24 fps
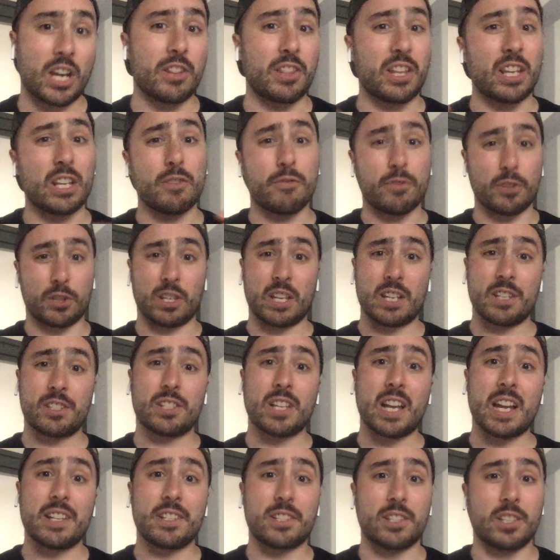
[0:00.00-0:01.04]
thank you for the
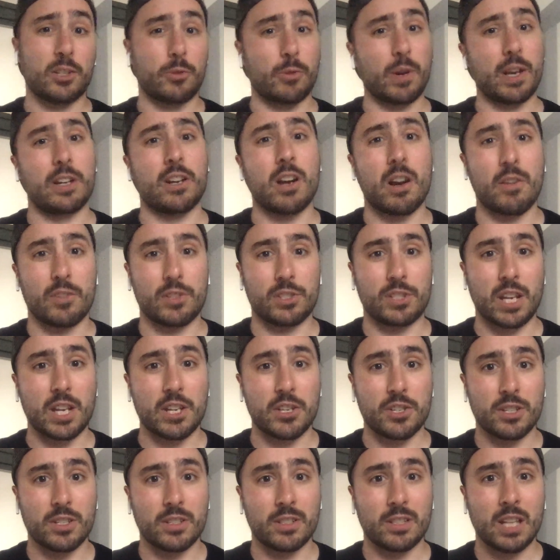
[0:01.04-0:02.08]
insights and the great
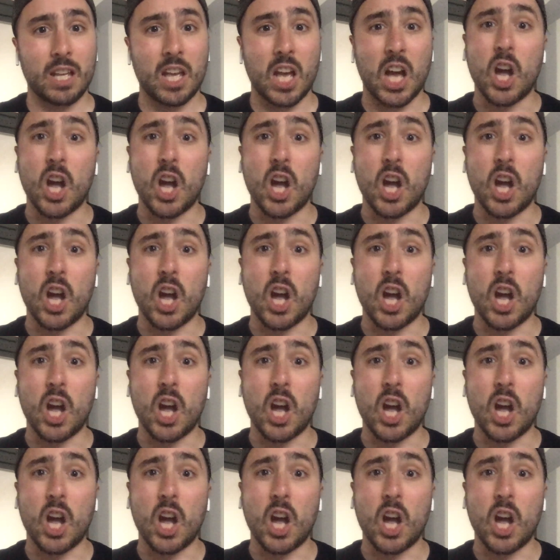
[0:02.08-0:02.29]
conversation.